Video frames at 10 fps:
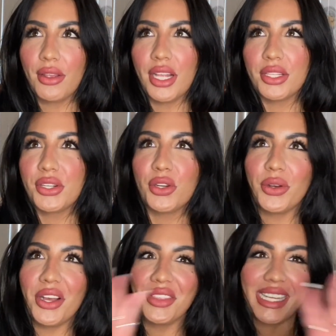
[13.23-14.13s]
a little
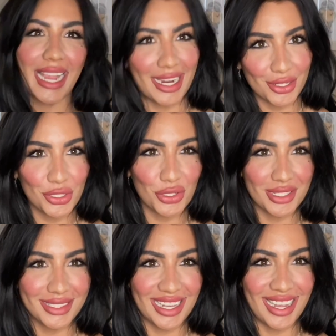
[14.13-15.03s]
on the extra
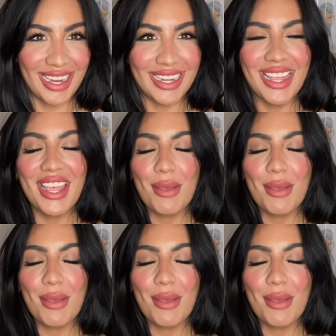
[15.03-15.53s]
side,